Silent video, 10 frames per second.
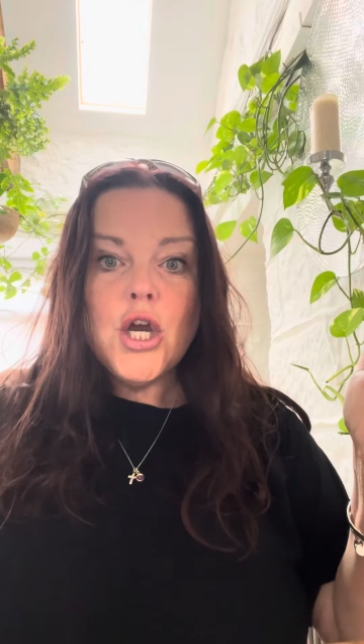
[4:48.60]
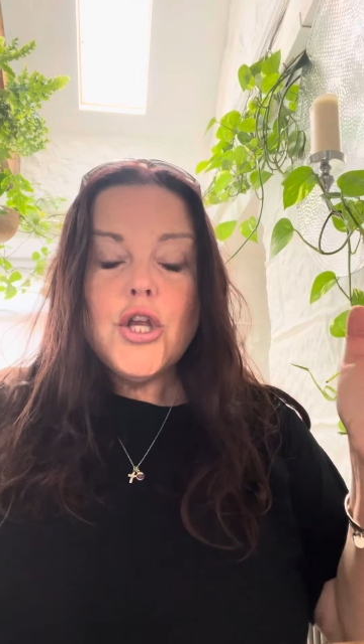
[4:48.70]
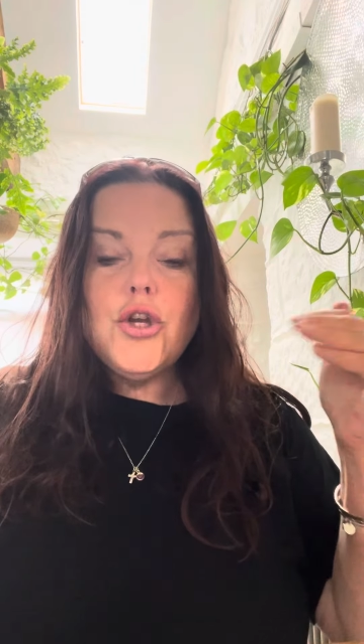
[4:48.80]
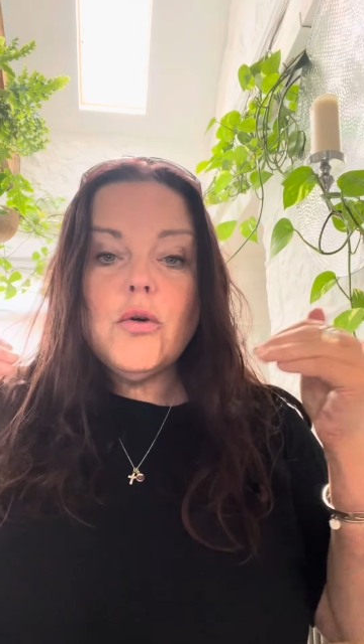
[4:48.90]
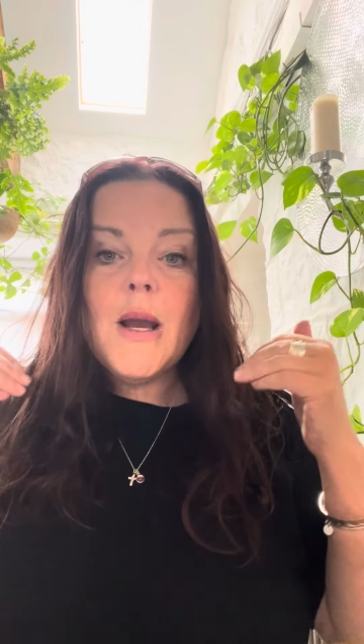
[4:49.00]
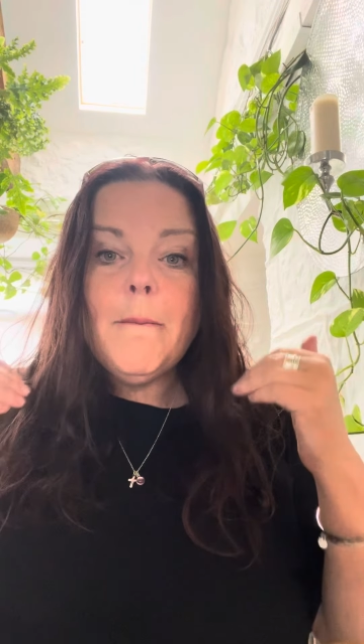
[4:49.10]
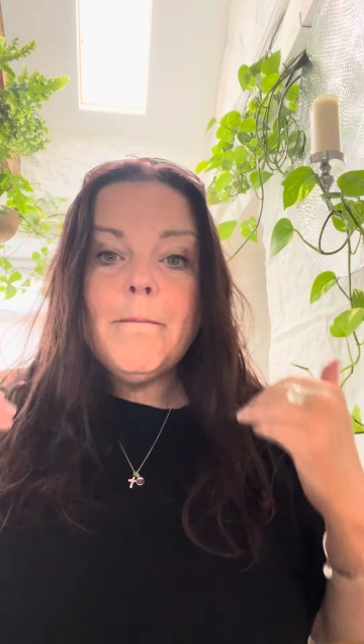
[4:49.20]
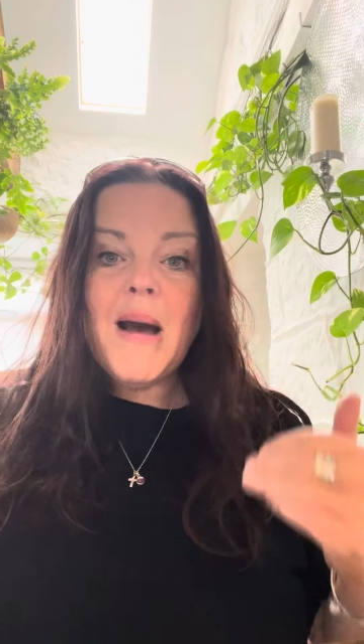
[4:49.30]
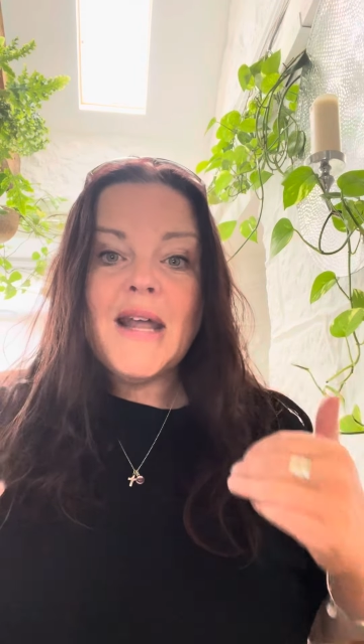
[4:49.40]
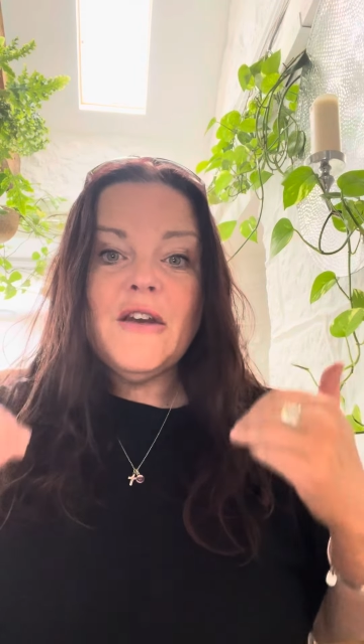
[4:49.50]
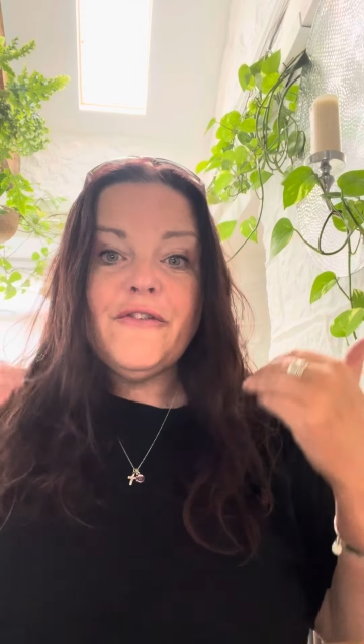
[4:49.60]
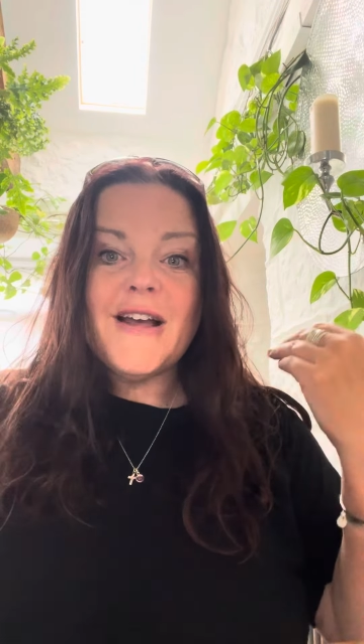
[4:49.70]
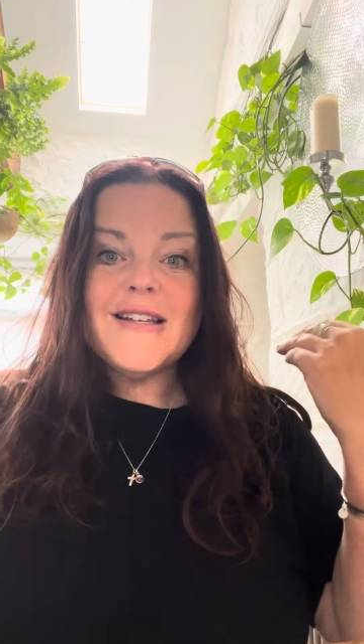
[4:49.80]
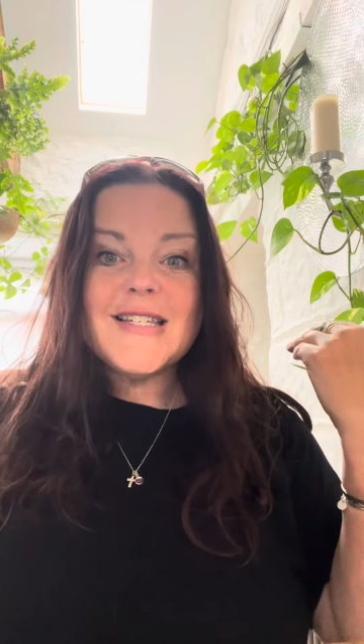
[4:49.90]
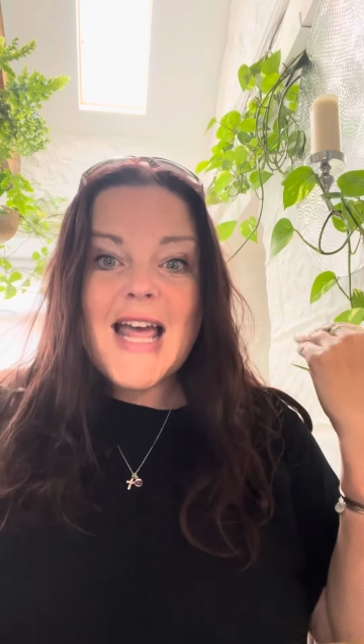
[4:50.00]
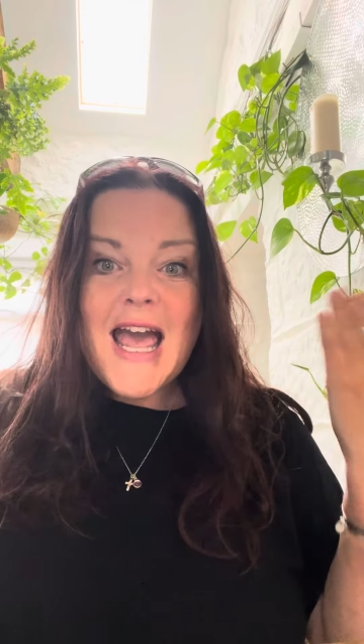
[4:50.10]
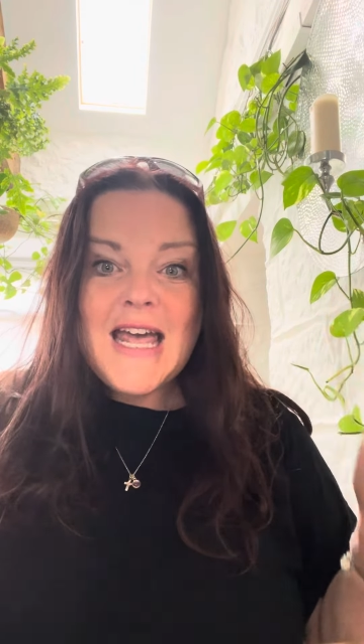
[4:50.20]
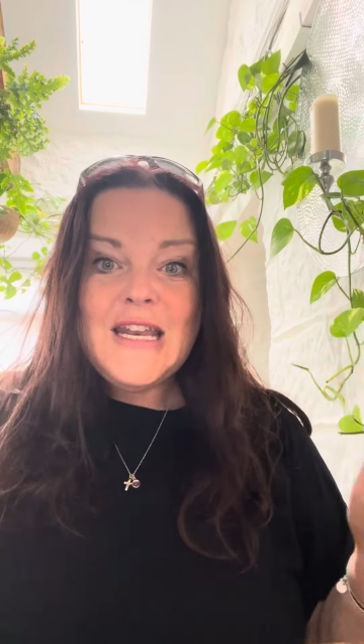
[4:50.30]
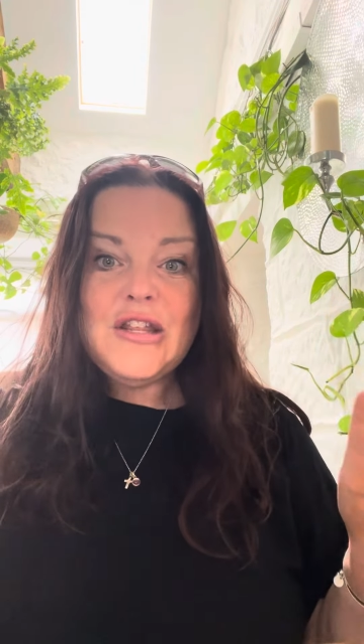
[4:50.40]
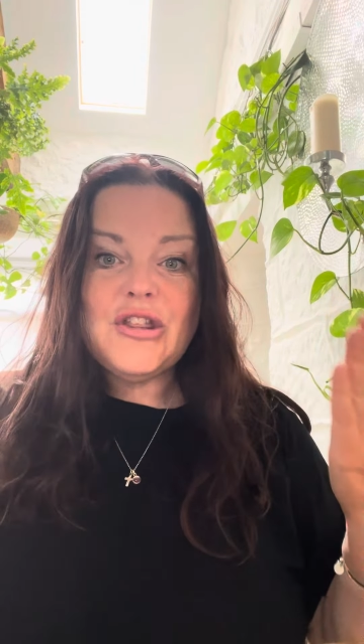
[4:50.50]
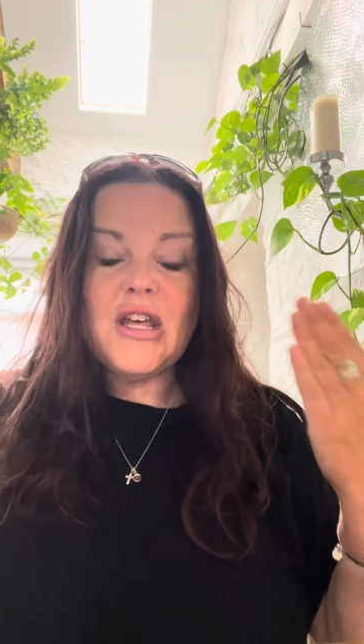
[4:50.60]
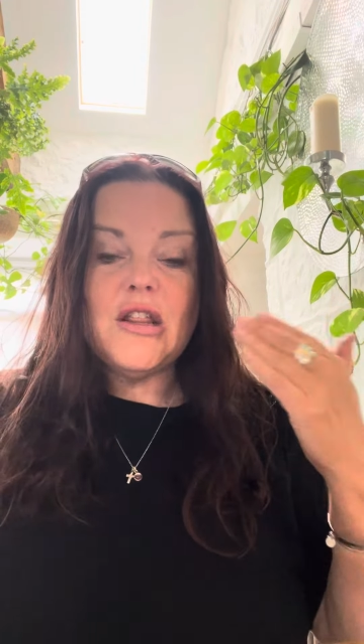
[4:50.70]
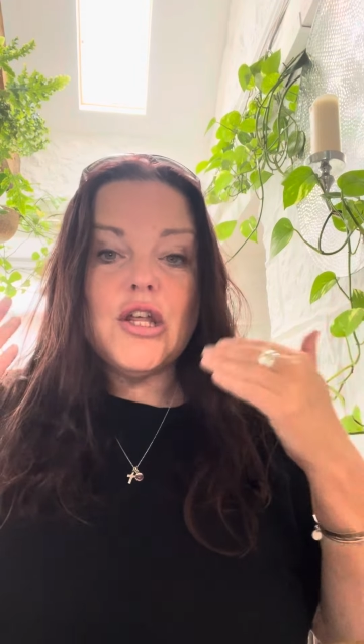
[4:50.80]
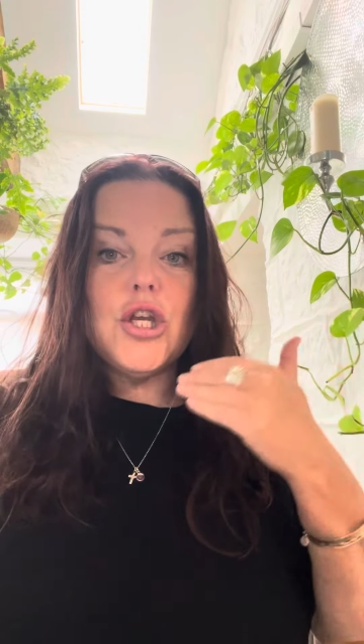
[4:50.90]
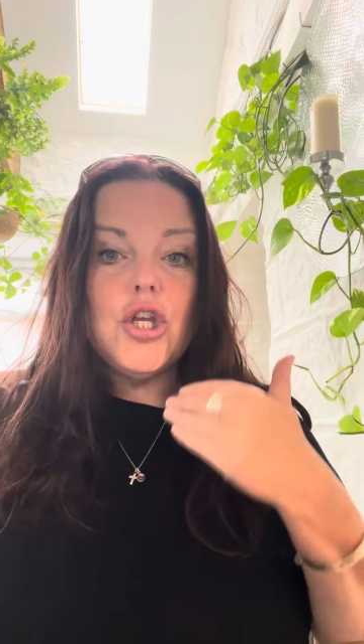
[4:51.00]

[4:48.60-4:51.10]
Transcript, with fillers: You can manifest anything that